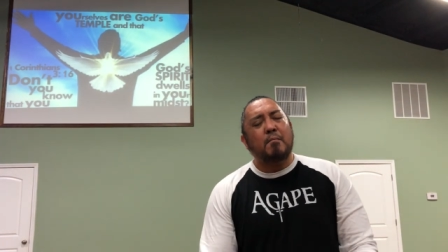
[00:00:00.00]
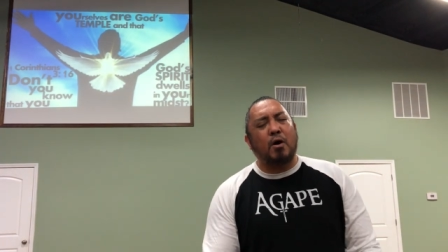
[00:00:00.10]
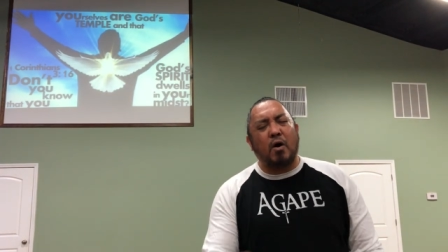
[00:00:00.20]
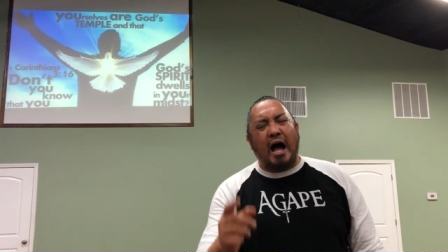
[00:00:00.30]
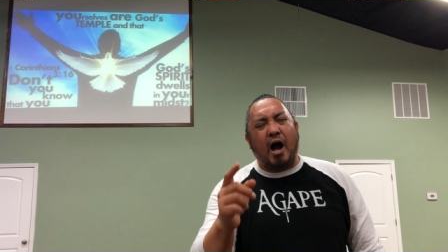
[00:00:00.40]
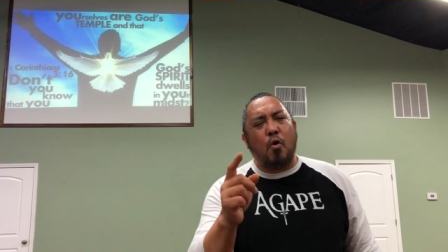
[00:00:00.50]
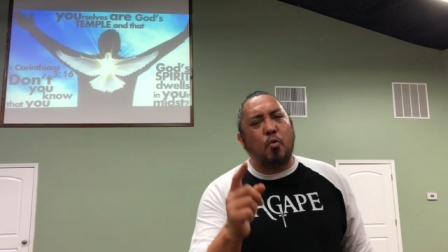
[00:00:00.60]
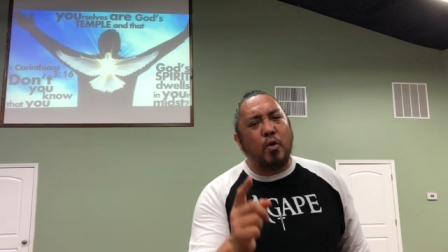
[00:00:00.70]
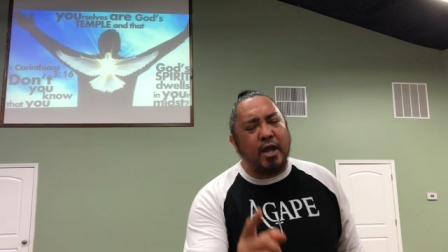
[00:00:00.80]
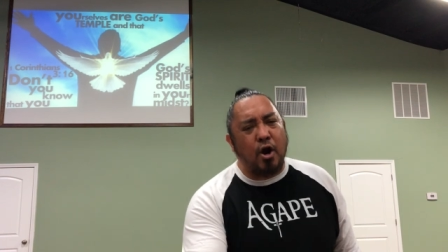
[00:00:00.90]
But
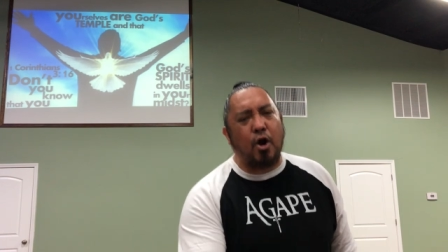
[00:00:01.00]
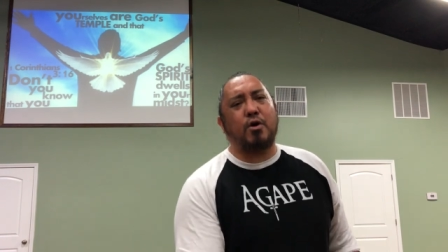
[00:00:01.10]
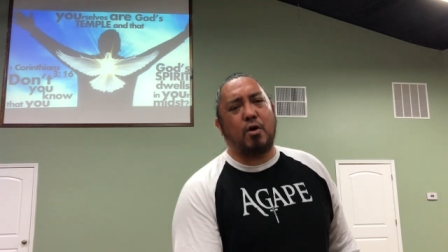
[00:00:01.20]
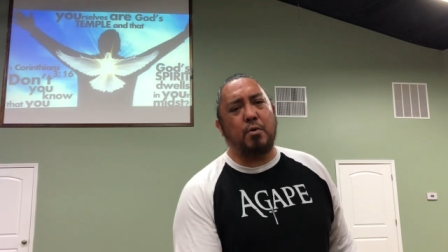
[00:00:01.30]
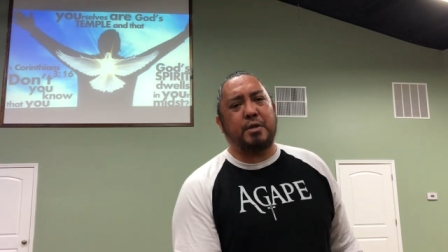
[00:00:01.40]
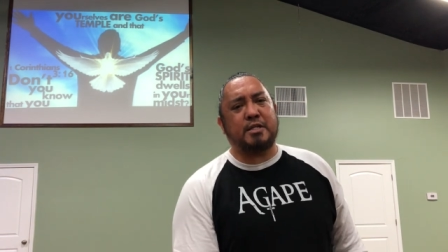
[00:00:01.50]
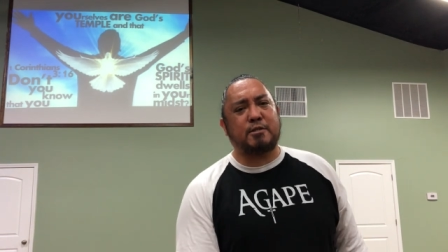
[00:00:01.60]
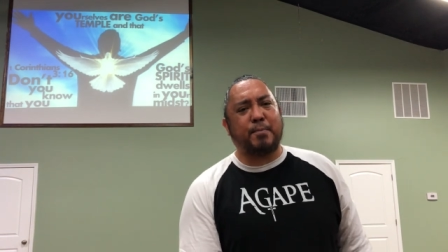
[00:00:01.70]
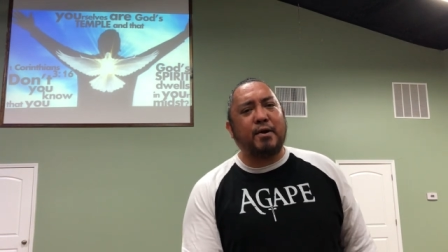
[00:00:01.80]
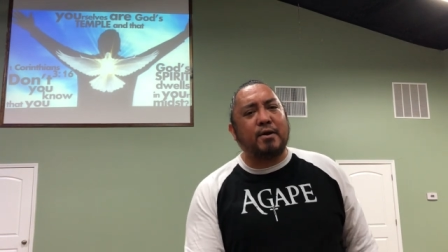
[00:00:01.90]
how we hurt Holy
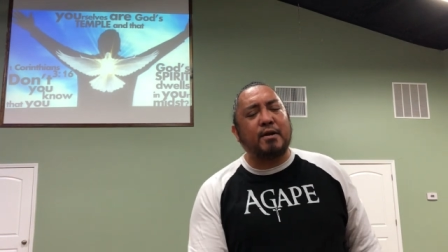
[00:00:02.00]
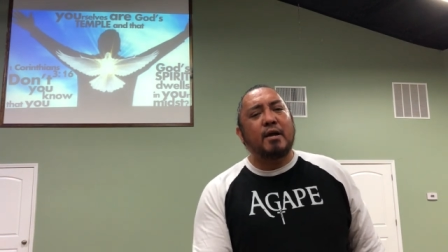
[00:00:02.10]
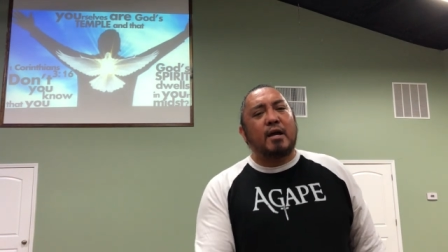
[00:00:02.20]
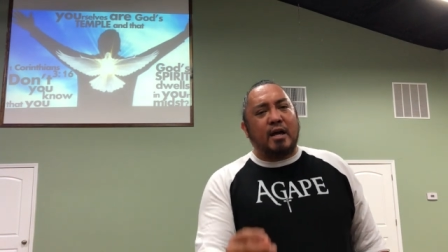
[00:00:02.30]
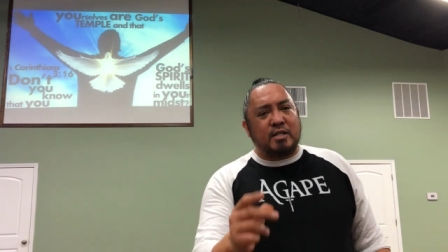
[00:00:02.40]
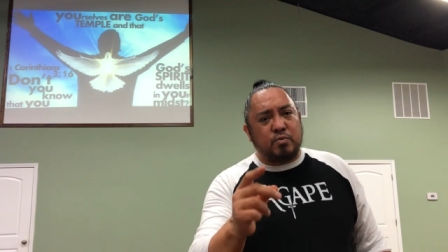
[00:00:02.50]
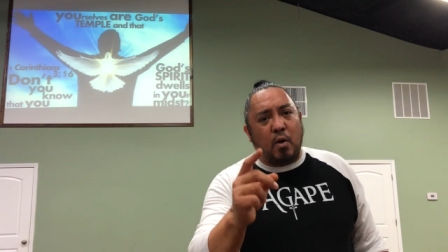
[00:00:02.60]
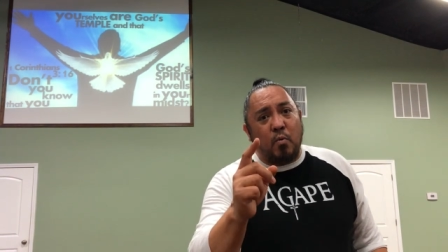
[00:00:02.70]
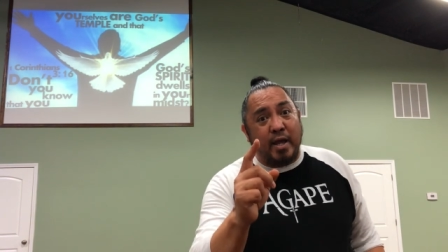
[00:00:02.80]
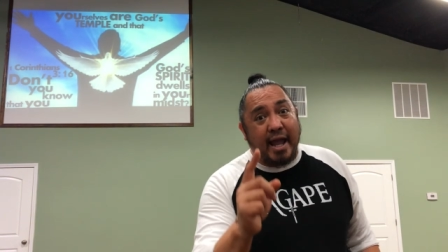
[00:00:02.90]
Spirit is
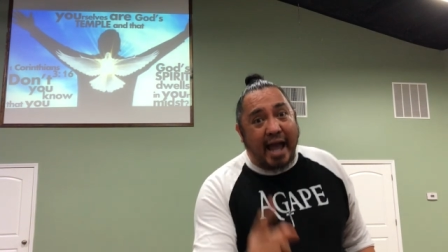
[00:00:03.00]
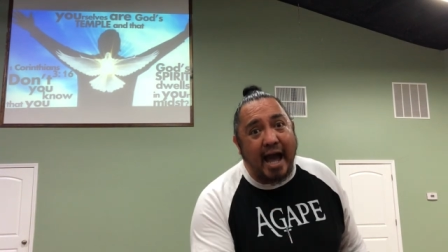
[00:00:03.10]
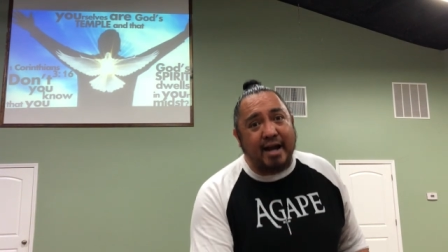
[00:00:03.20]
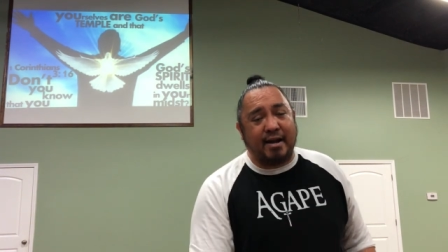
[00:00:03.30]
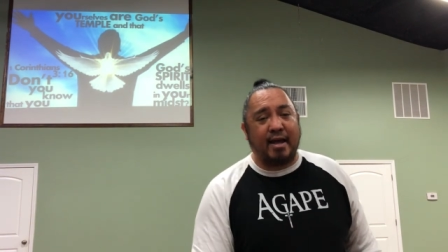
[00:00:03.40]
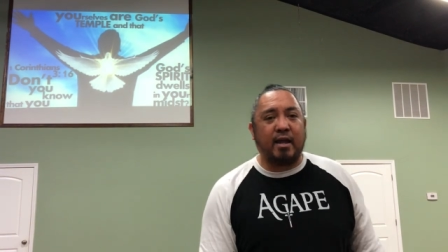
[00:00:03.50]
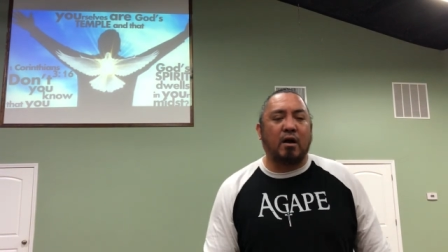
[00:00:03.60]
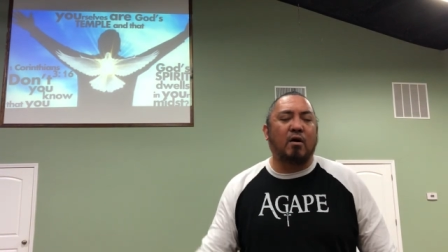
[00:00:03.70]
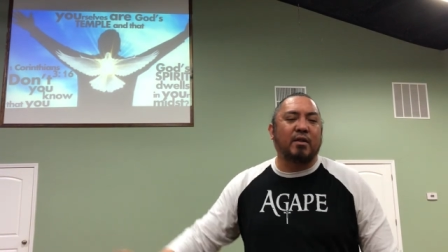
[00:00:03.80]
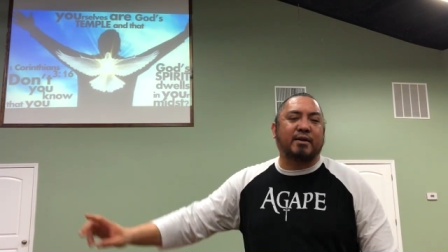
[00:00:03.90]
when we act like,
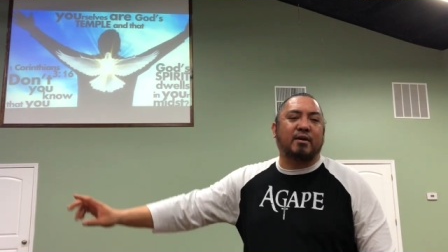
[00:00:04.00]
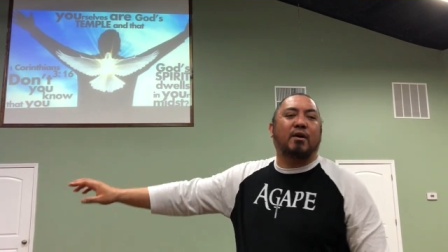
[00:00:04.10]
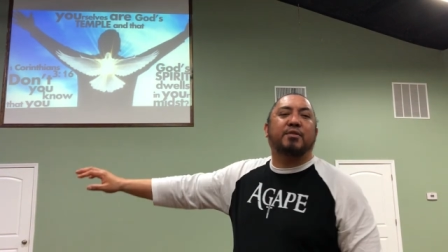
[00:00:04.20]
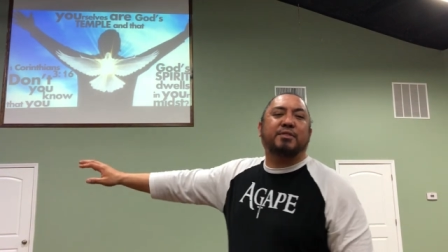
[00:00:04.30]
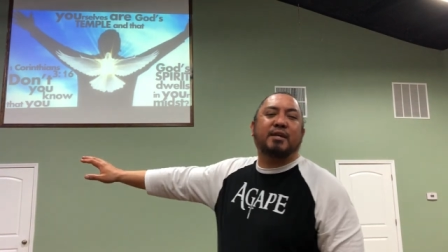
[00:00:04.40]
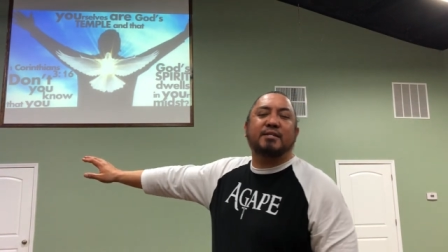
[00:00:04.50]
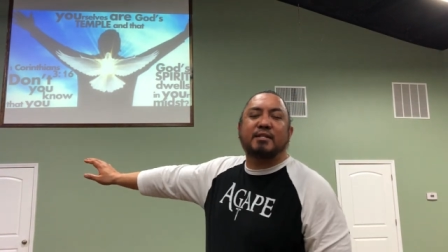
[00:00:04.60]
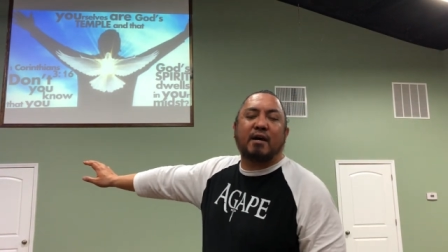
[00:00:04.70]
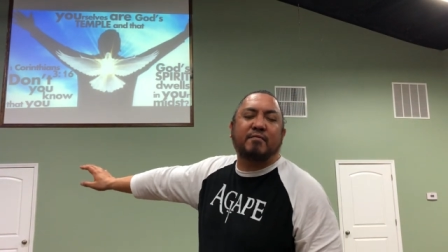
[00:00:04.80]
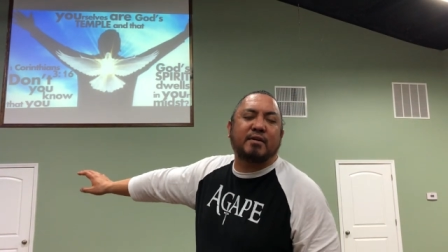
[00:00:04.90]
oh, look at all the things
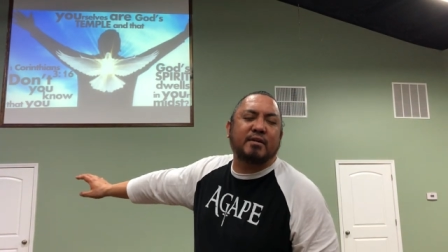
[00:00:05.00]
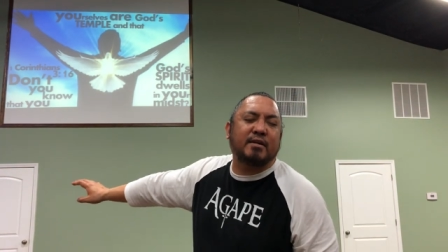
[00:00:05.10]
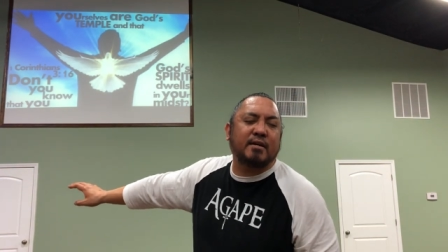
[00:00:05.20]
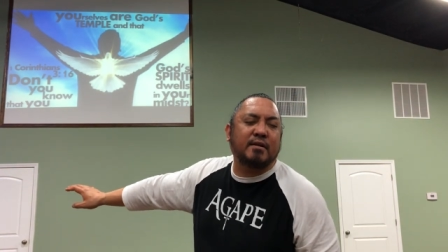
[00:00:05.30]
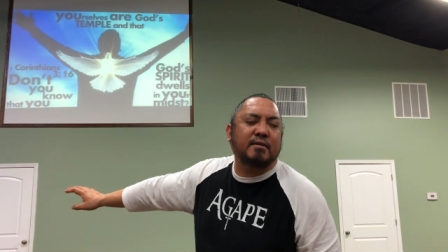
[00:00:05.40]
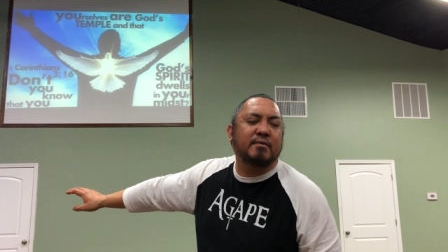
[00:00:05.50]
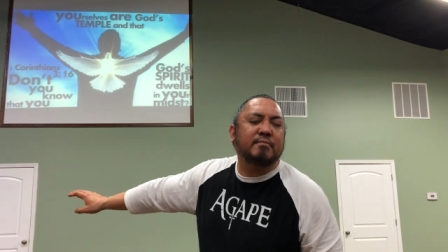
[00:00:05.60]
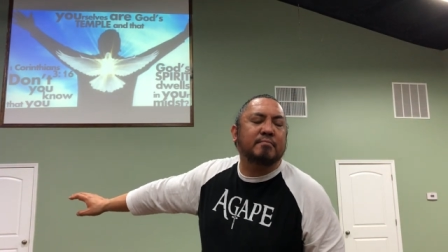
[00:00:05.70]
that I've done, did.